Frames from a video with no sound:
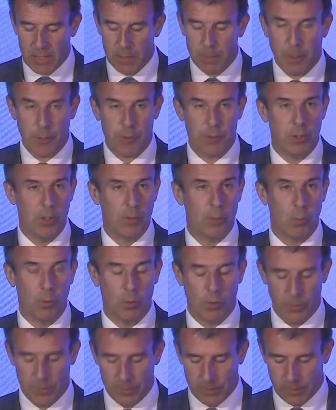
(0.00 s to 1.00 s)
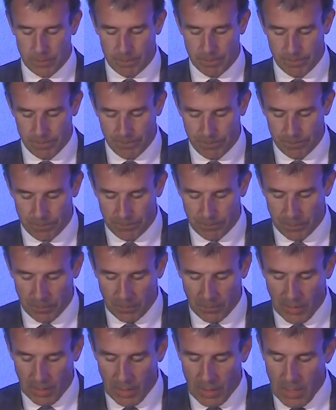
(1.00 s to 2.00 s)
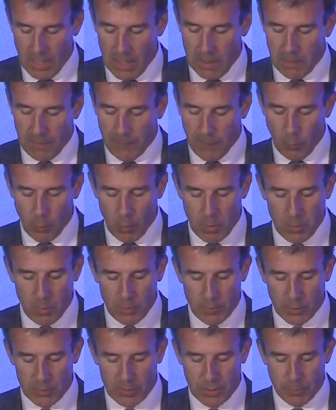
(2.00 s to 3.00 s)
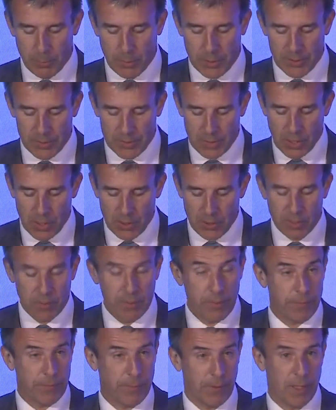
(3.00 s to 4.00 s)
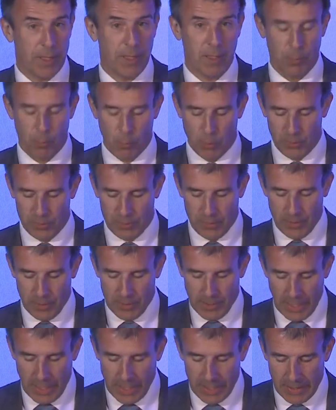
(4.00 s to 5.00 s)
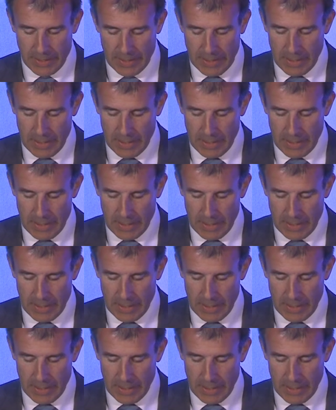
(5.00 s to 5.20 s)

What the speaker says: Special Awards. Before we move on to the presentation of the final awards of the day,